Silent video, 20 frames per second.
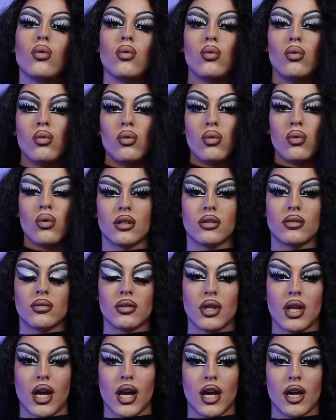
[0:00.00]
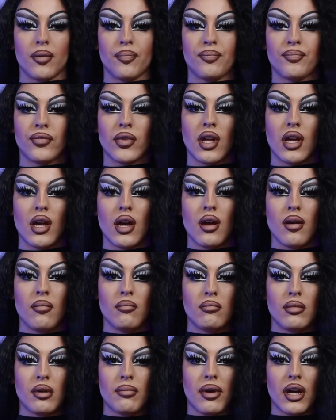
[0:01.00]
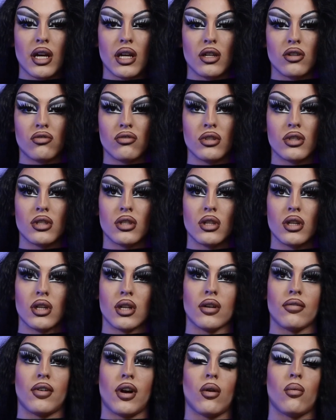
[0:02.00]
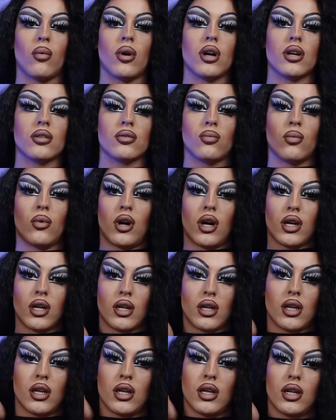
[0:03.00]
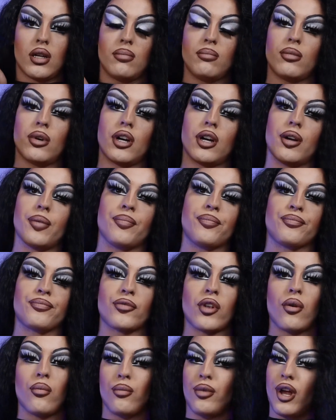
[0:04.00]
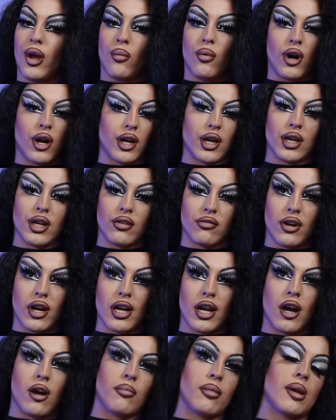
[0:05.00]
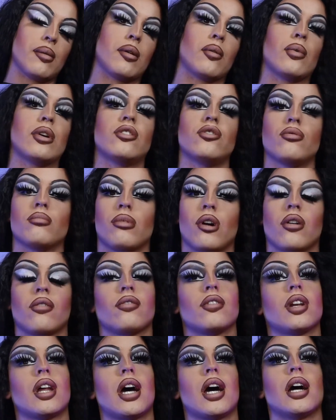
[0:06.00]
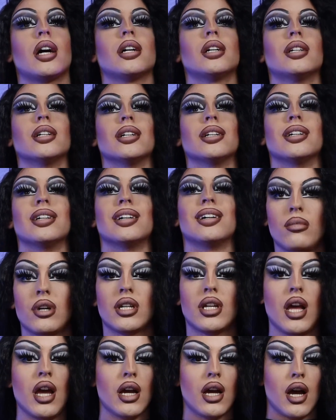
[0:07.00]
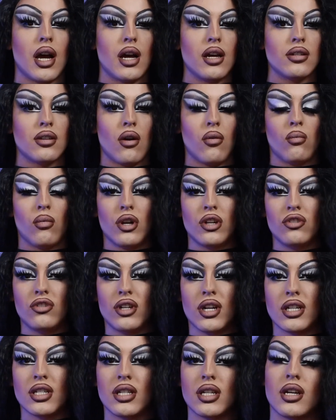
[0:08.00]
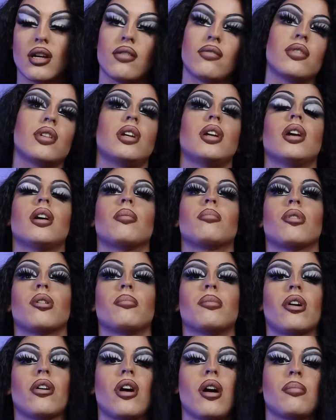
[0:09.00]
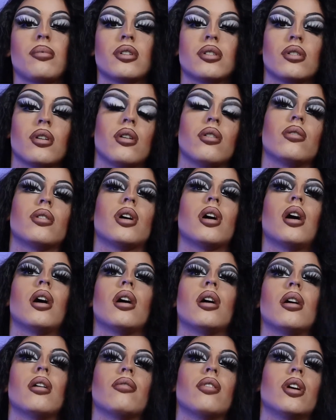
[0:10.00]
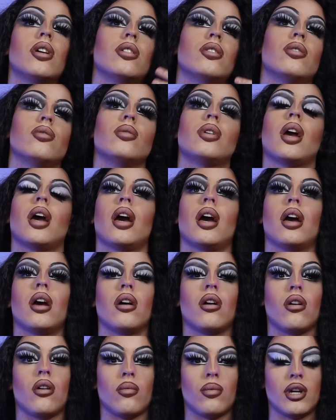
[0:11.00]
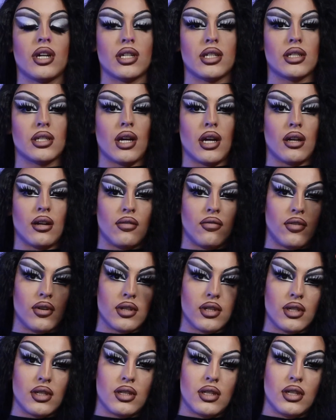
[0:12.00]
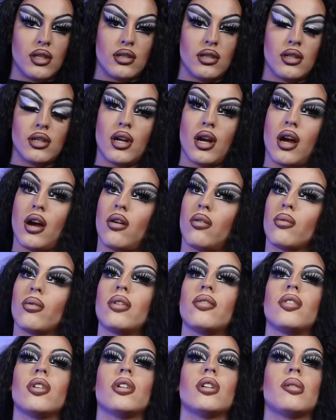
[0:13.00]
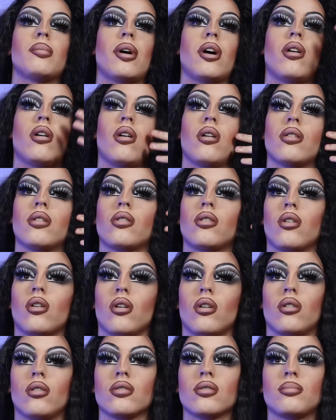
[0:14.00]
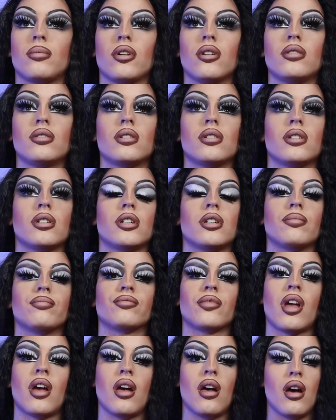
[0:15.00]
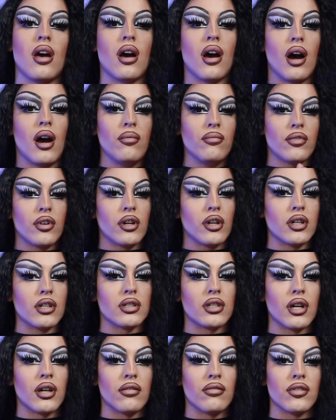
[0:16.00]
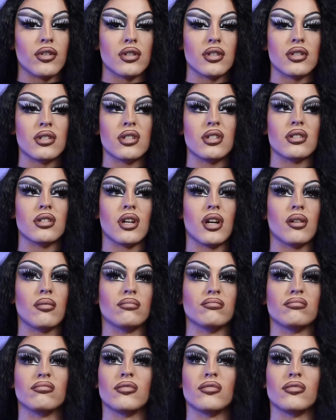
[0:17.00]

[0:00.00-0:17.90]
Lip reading: Ooh. This would like be my entrance look if I was walking in, but we ain't walking in right now, baby. We too broke for that. But yeah, guys, what did you guys think of the premiere episode of UK? Are we excited for this season? How are we feeling about all the girls? Personally, I'm very excited for this season.